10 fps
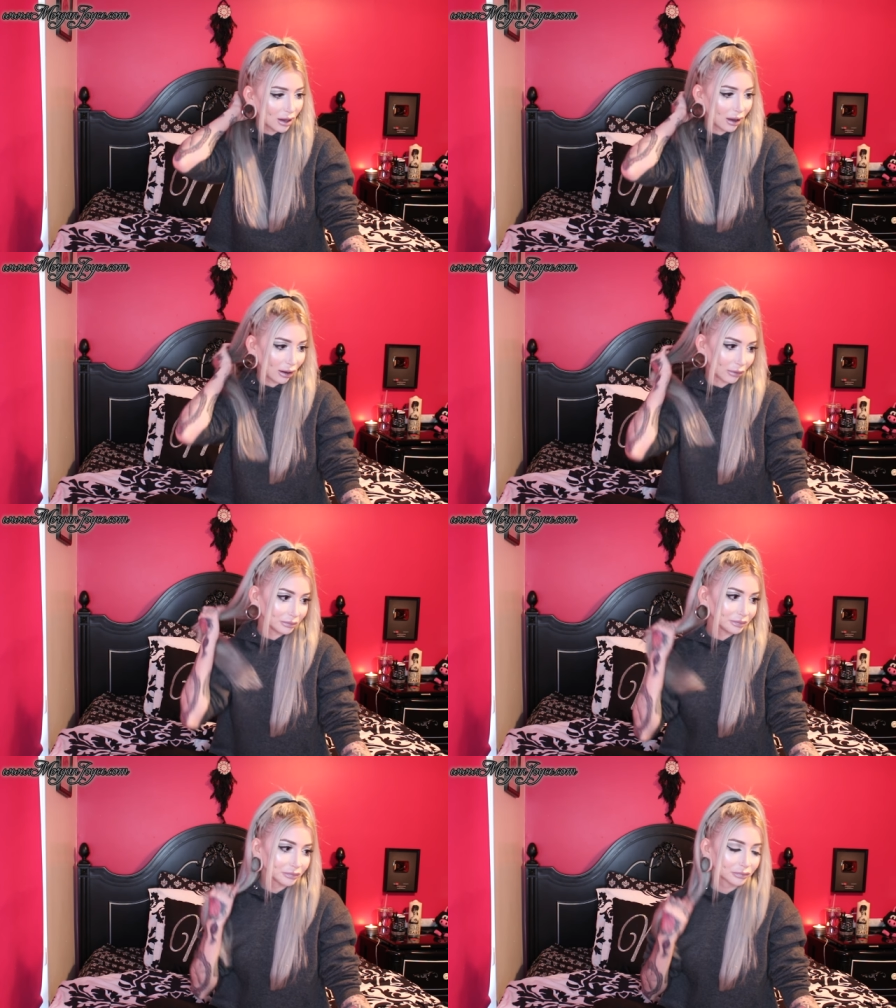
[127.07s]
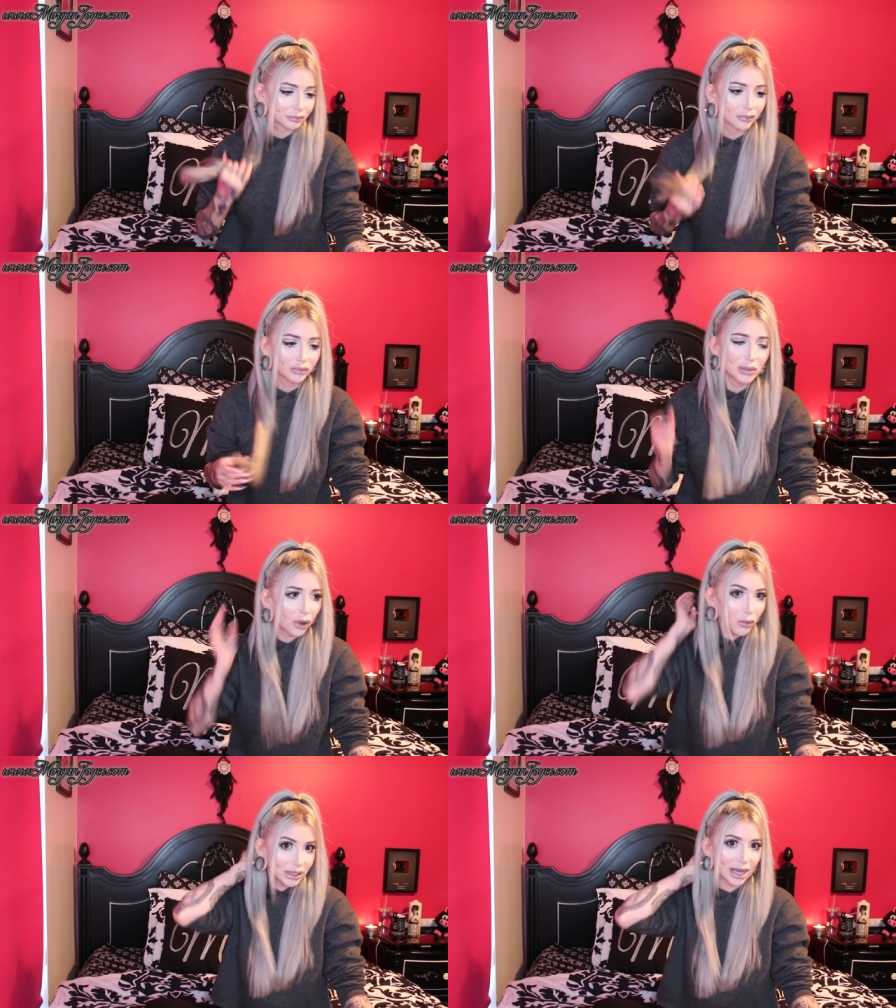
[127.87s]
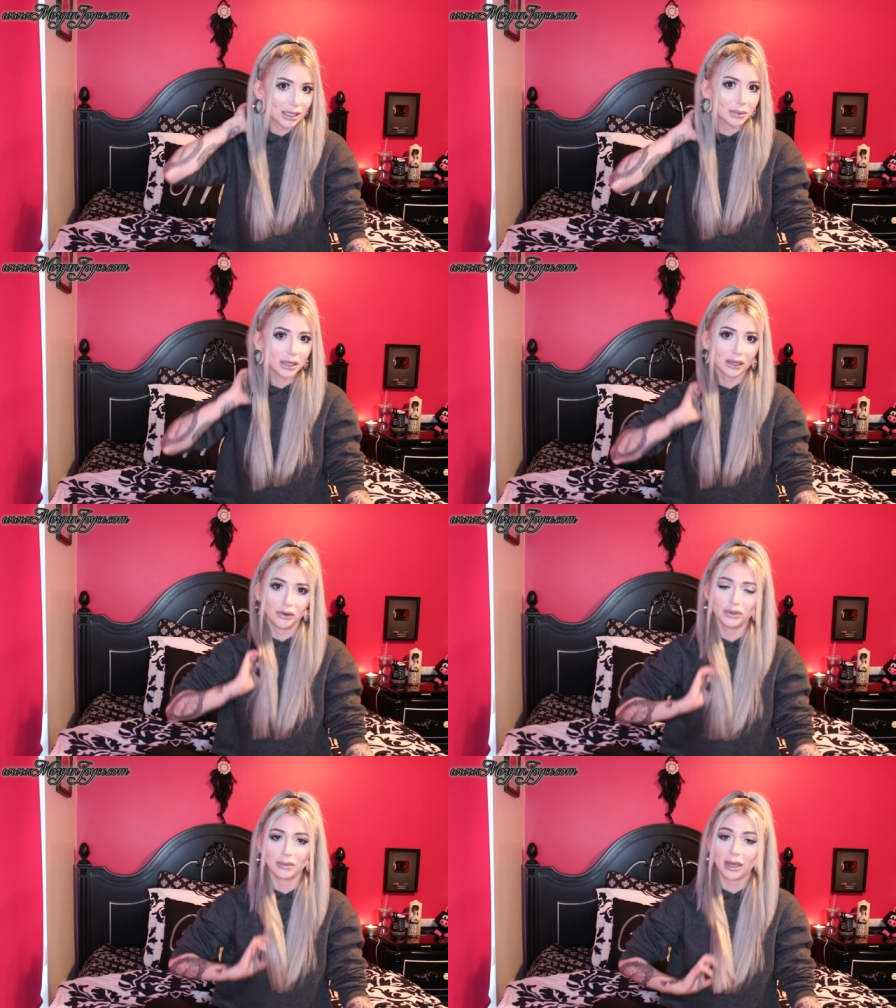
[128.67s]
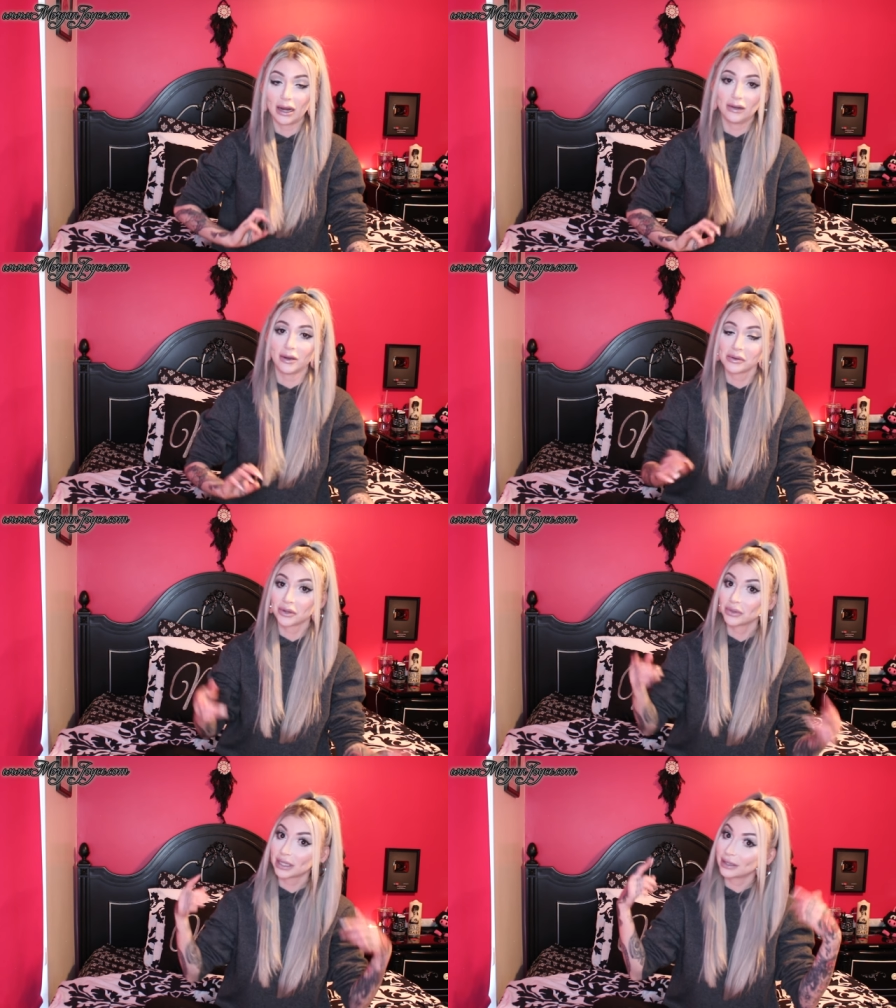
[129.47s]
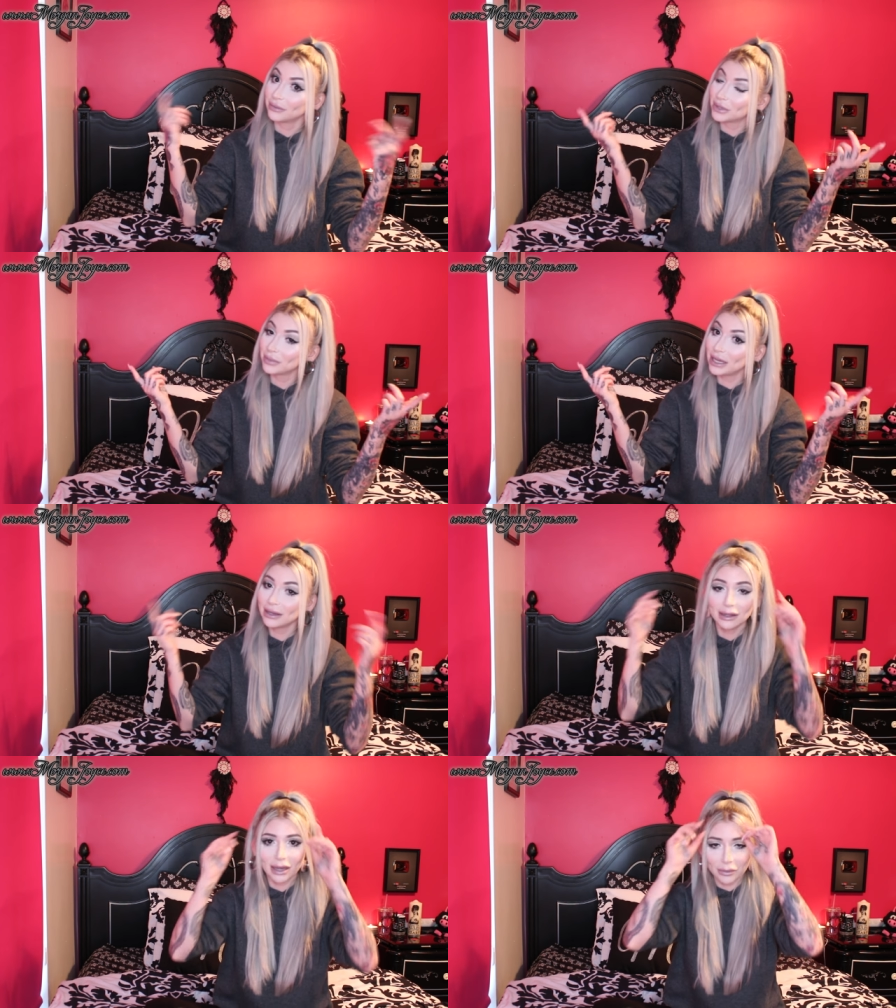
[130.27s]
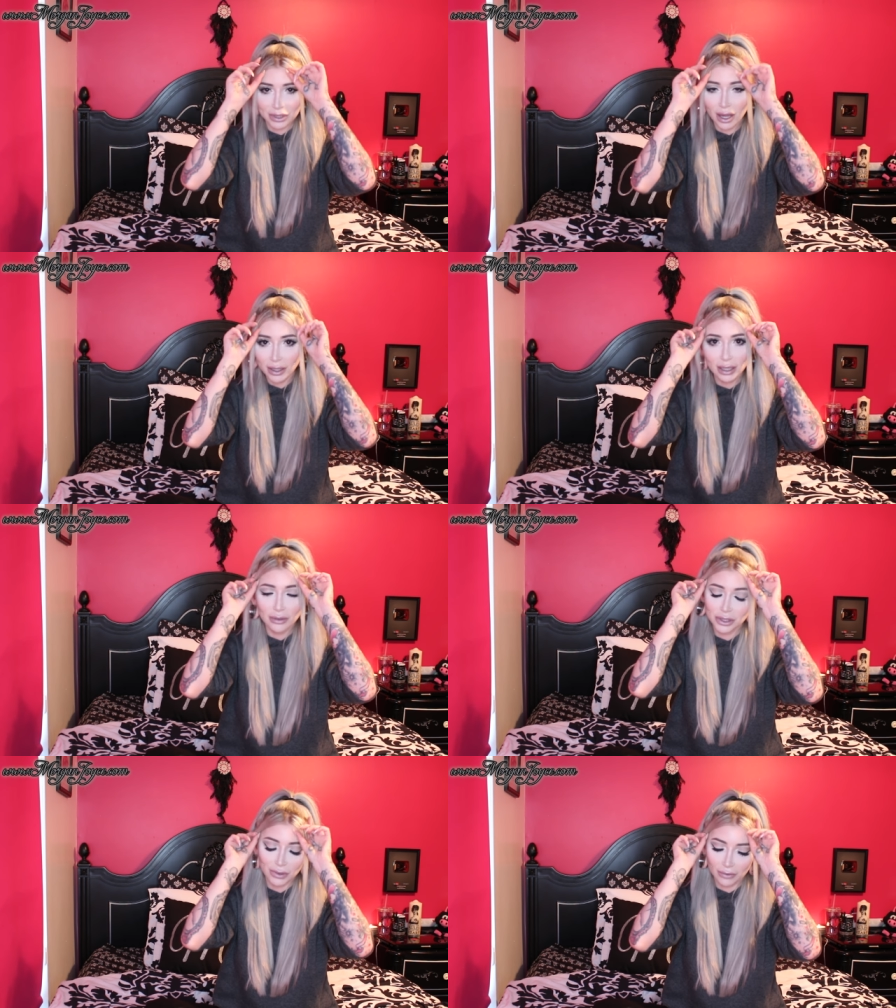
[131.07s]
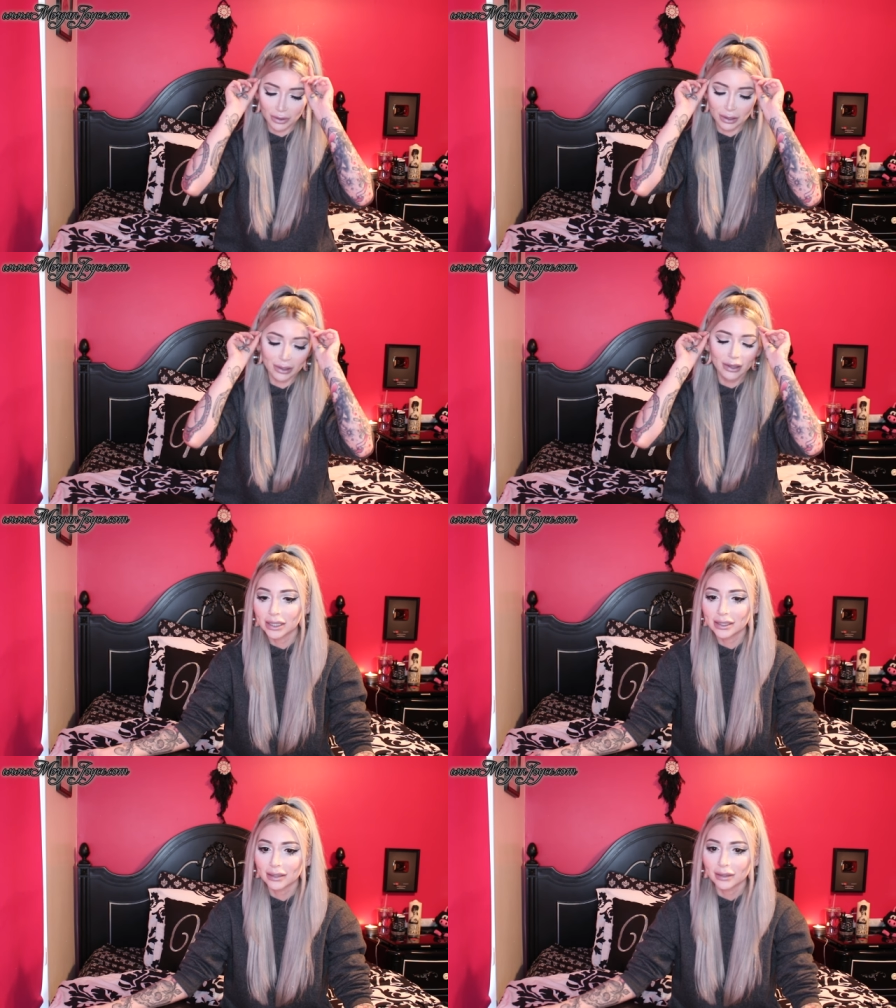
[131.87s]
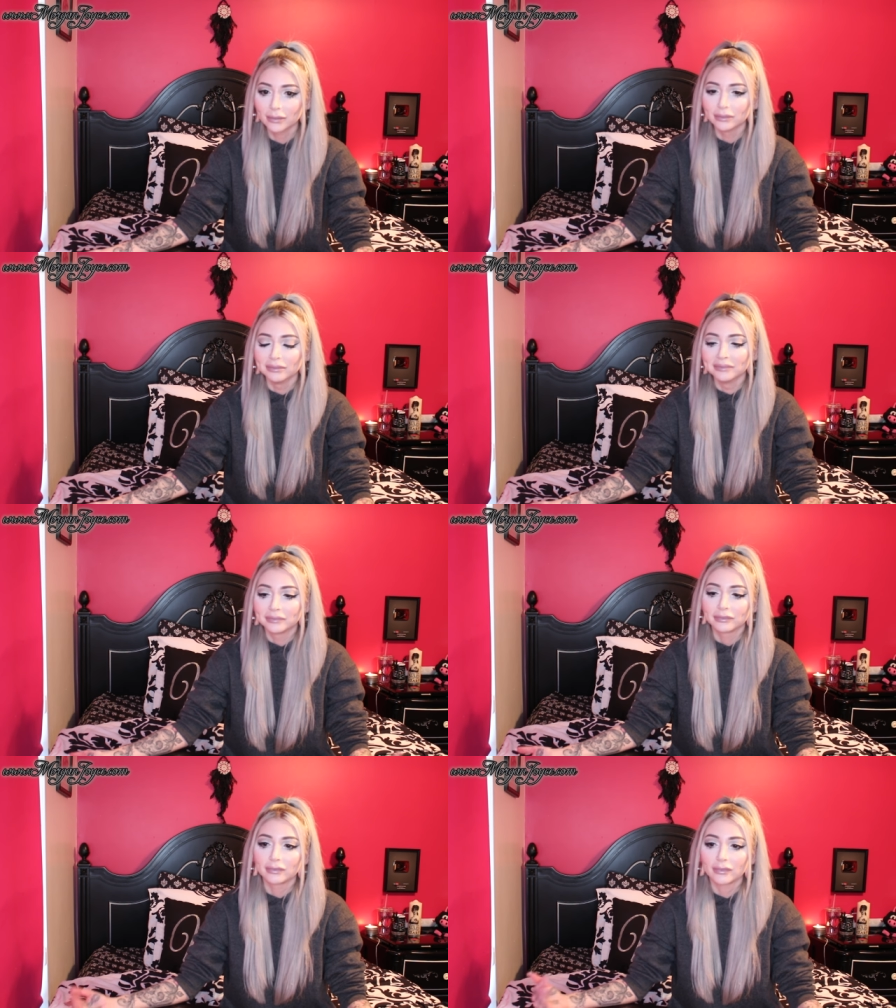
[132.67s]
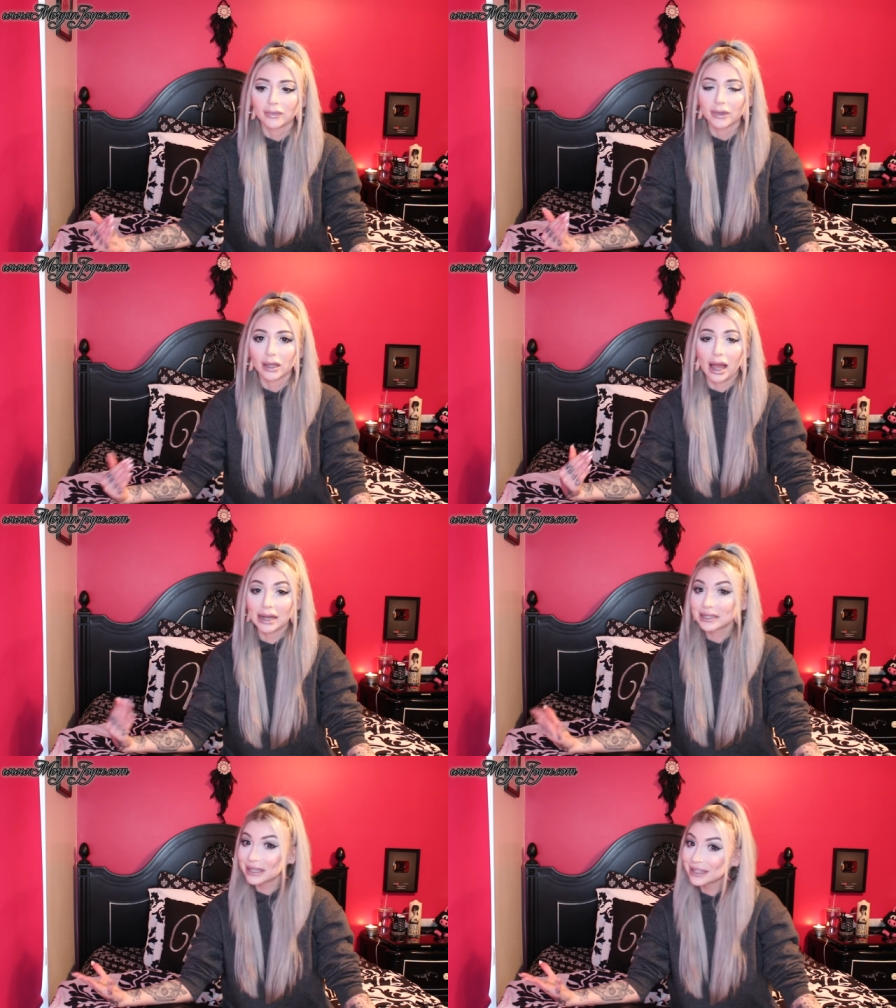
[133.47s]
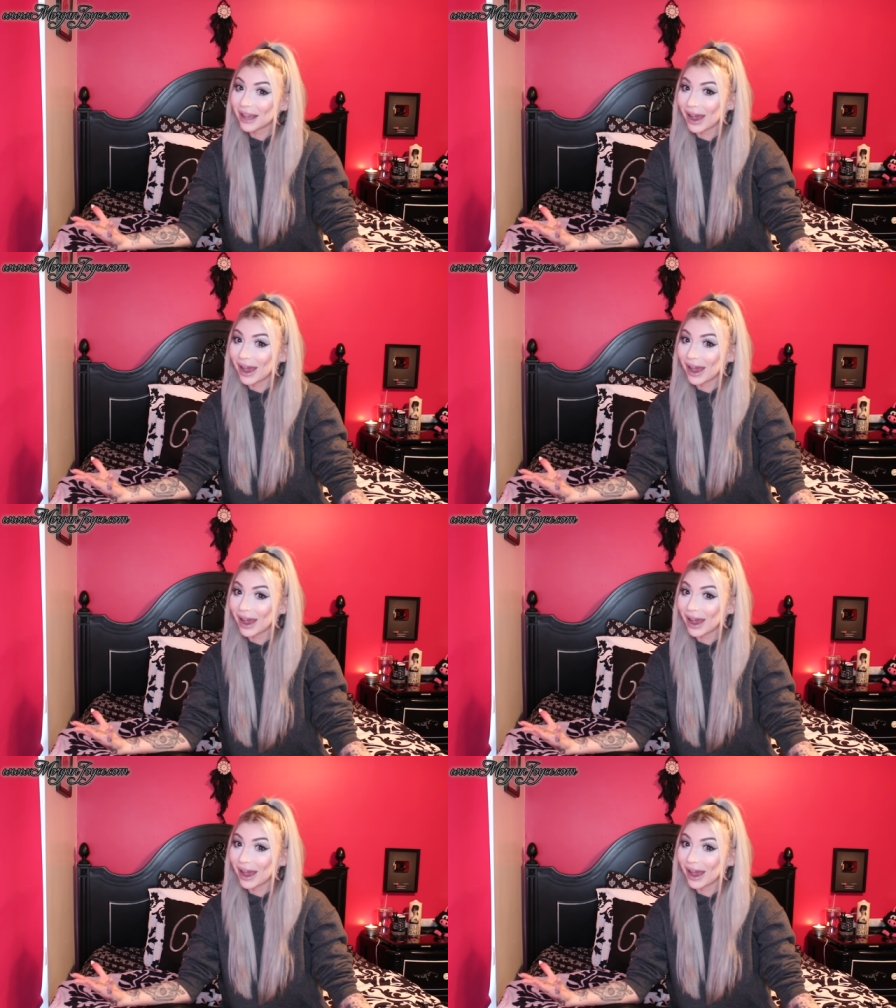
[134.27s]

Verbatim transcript: Um, people always ask me like who did my hair, and I was always like, it was me, like I was cutting it, I was doing everything. But accidents